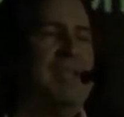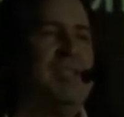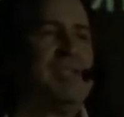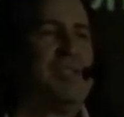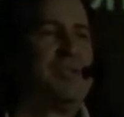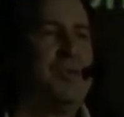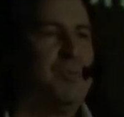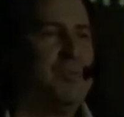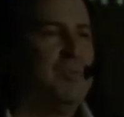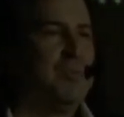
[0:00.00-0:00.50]

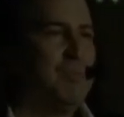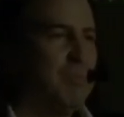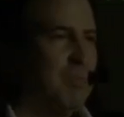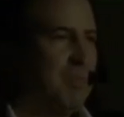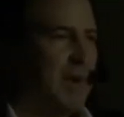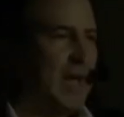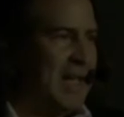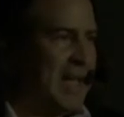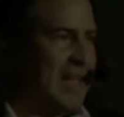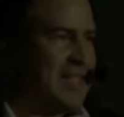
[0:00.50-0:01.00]
So
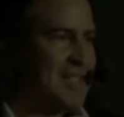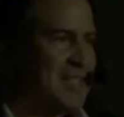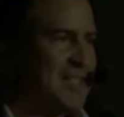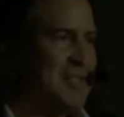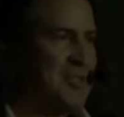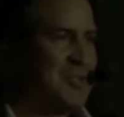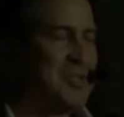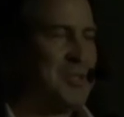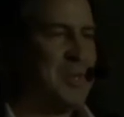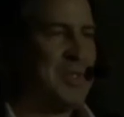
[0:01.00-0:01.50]
by
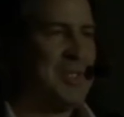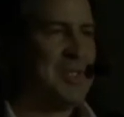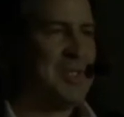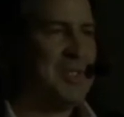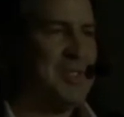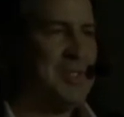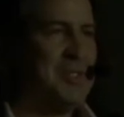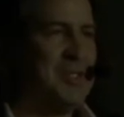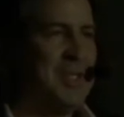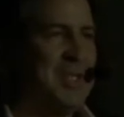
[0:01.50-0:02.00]
asking those
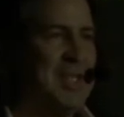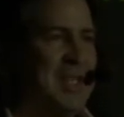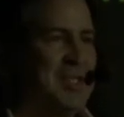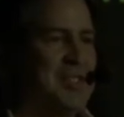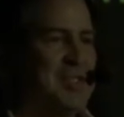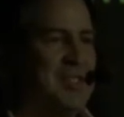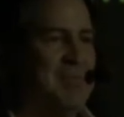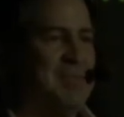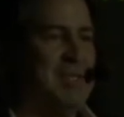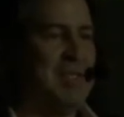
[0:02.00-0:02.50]
questions, you can
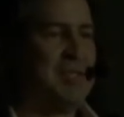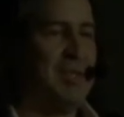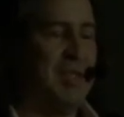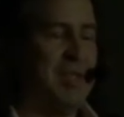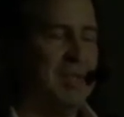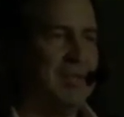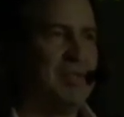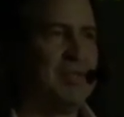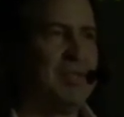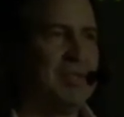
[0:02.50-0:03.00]
actually measure,
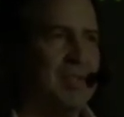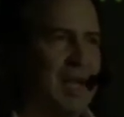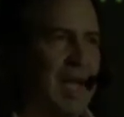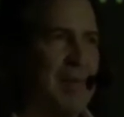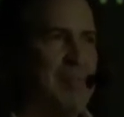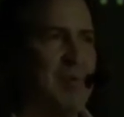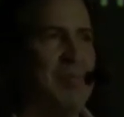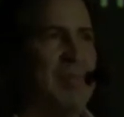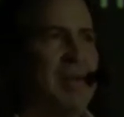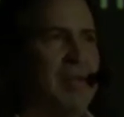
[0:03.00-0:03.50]
and there's a
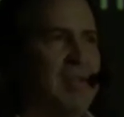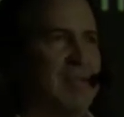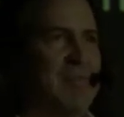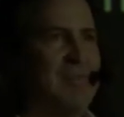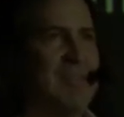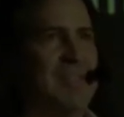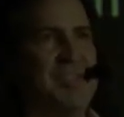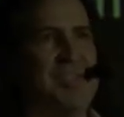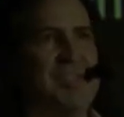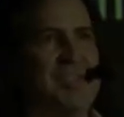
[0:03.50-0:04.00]
hyperbolic
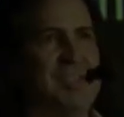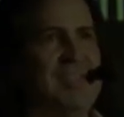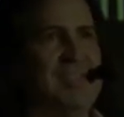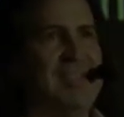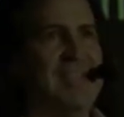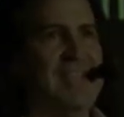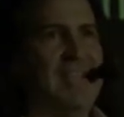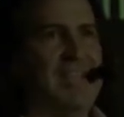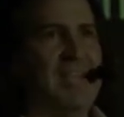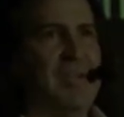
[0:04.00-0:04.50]

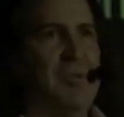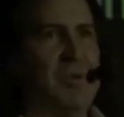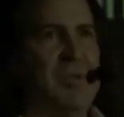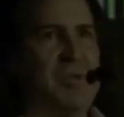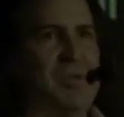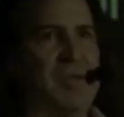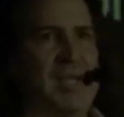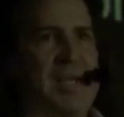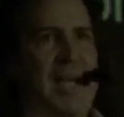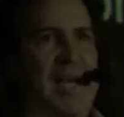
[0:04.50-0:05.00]
function where
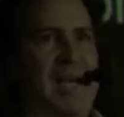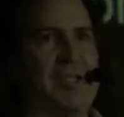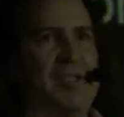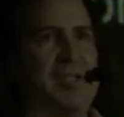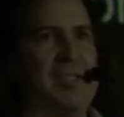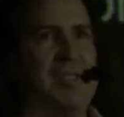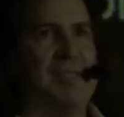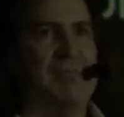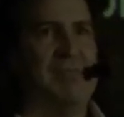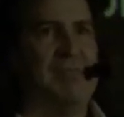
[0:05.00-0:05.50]
you can
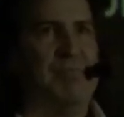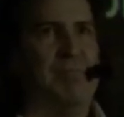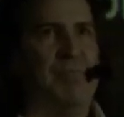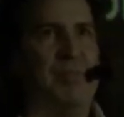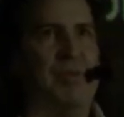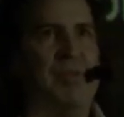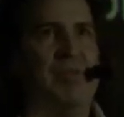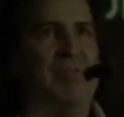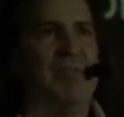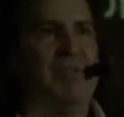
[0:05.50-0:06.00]
actually
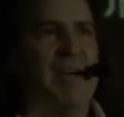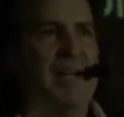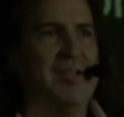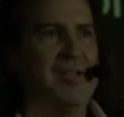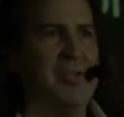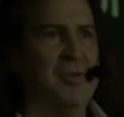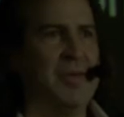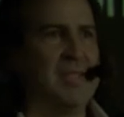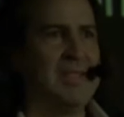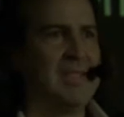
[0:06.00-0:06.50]
put a
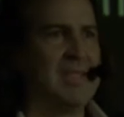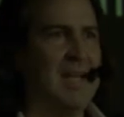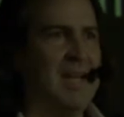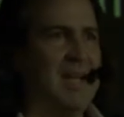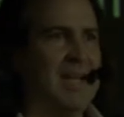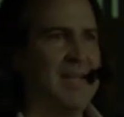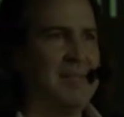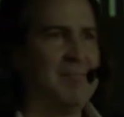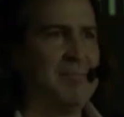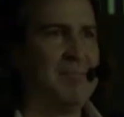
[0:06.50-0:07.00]
value on
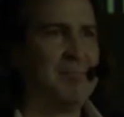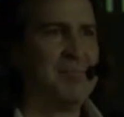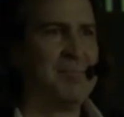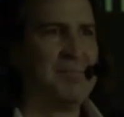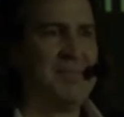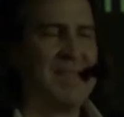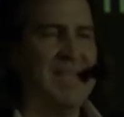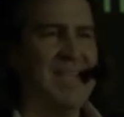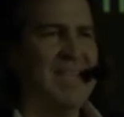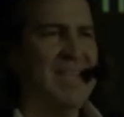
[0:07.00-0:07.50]
time
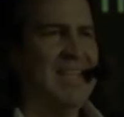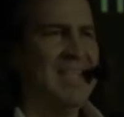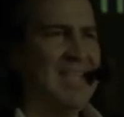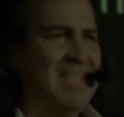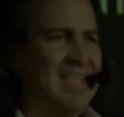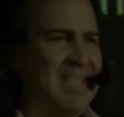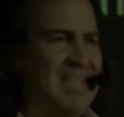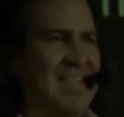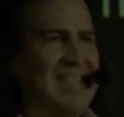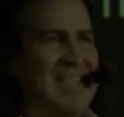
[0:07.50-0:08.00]

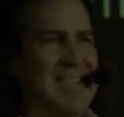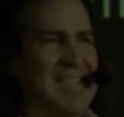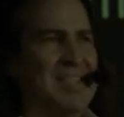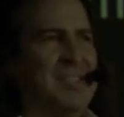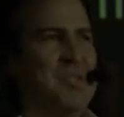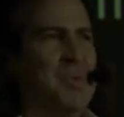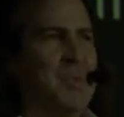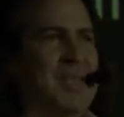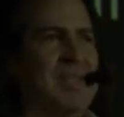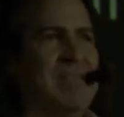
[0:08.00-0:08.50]

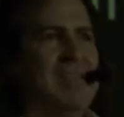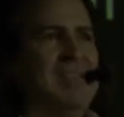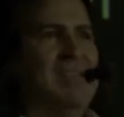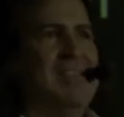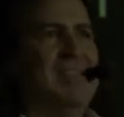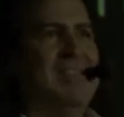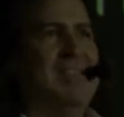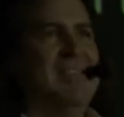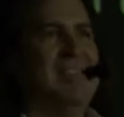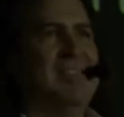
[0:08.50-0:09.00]
it's weird
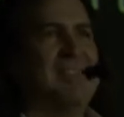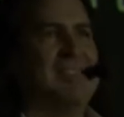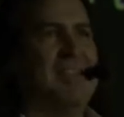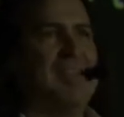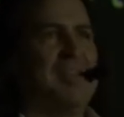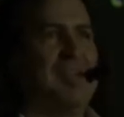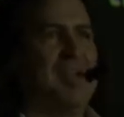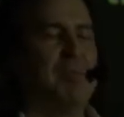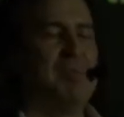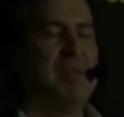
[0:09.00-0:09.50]
and it's
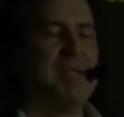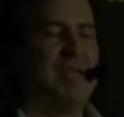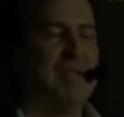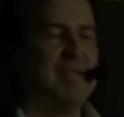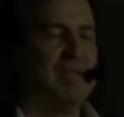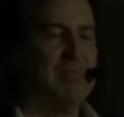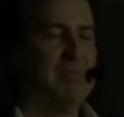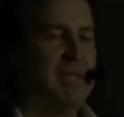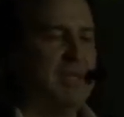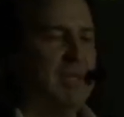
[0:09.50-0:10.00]
kind of
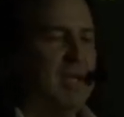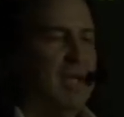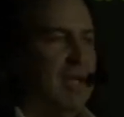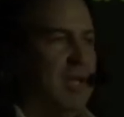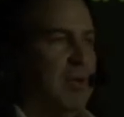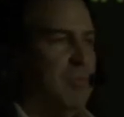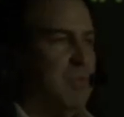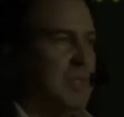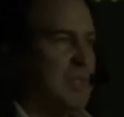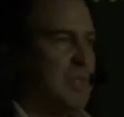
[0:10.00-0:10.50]
complicated, but,
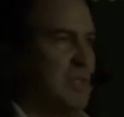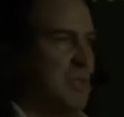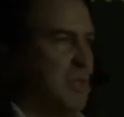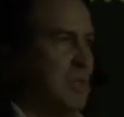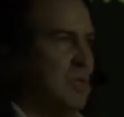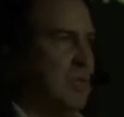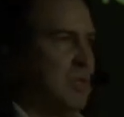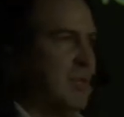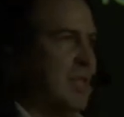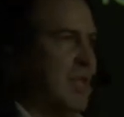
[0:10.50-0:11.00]
but it's
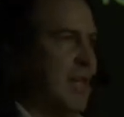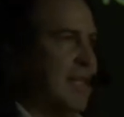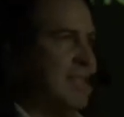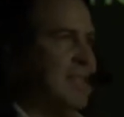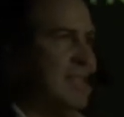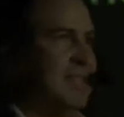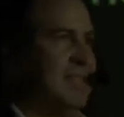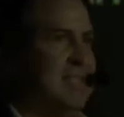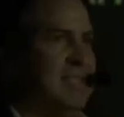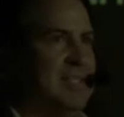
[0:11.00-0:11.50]
cool. The
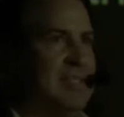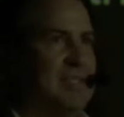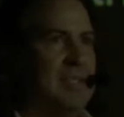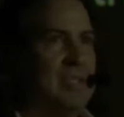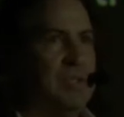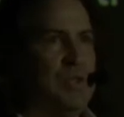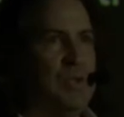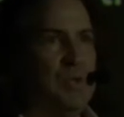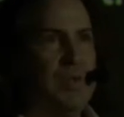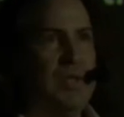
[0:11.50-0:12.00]
idea is
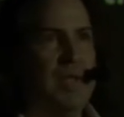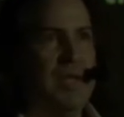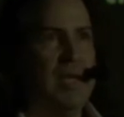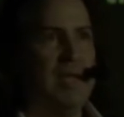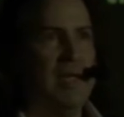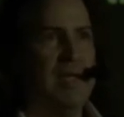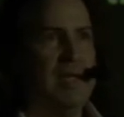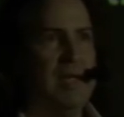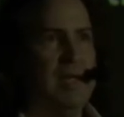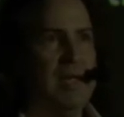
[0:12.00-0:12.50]
that you
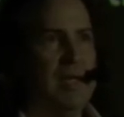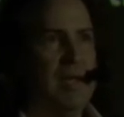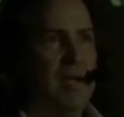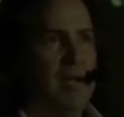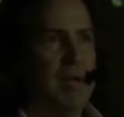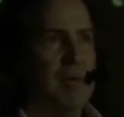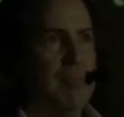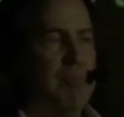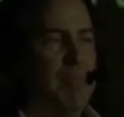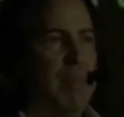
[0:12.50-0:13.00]
can
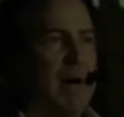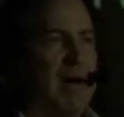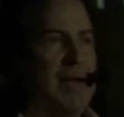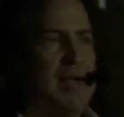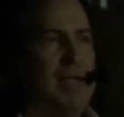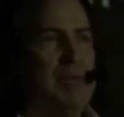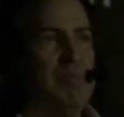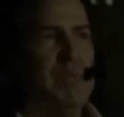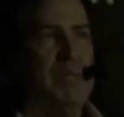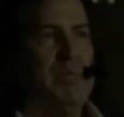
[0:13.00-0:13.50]

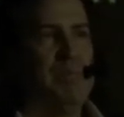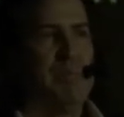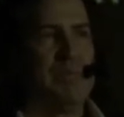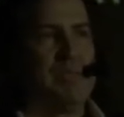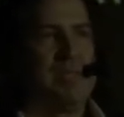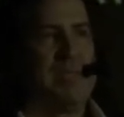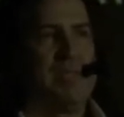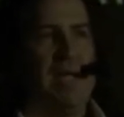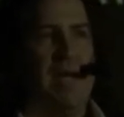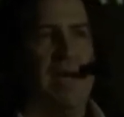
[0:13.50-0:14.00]
buy
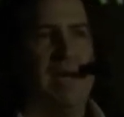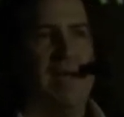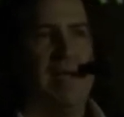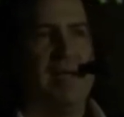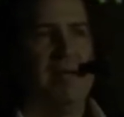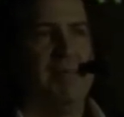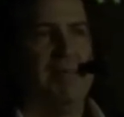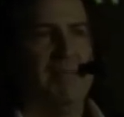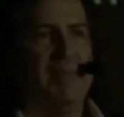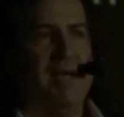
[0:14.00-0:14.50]
people's
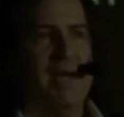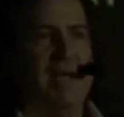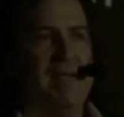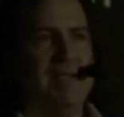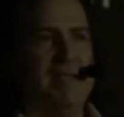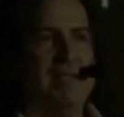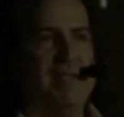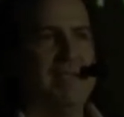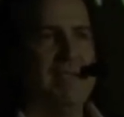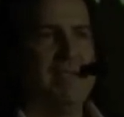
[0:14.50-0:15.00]
time at
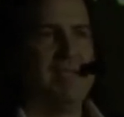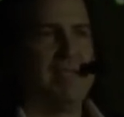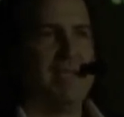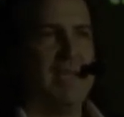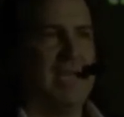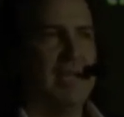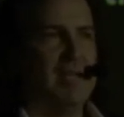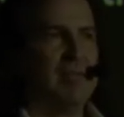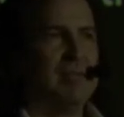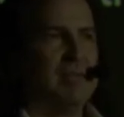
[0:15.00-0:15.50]
a
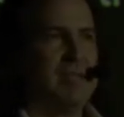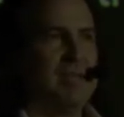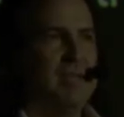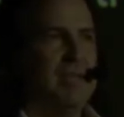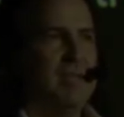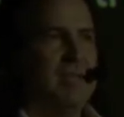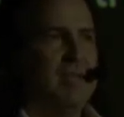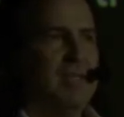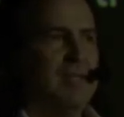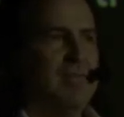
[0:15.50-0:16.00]
discount
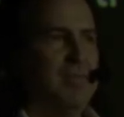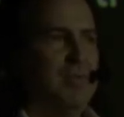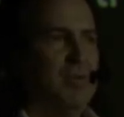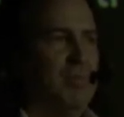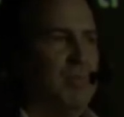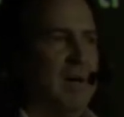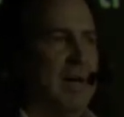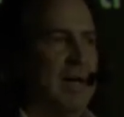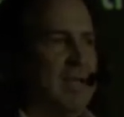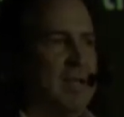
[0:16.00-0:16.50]
if you
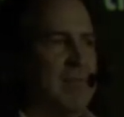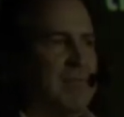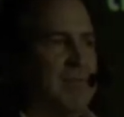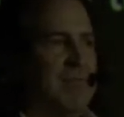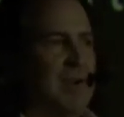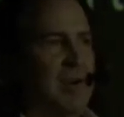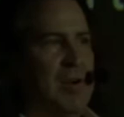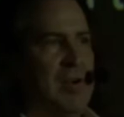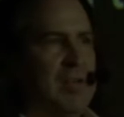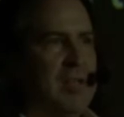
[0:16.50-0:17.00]
buy it
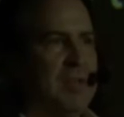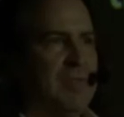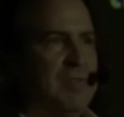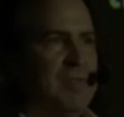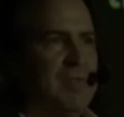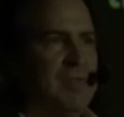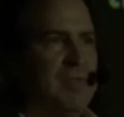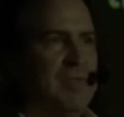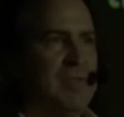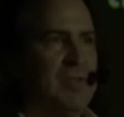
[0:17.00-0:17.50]
far enough
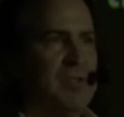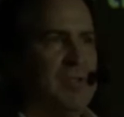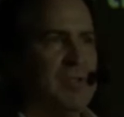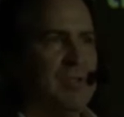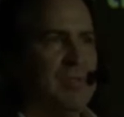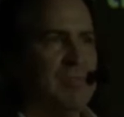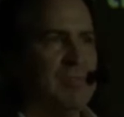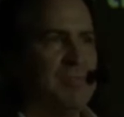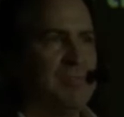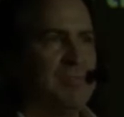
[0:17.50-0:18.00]
in the
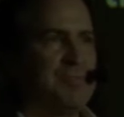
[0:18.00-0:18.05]
future.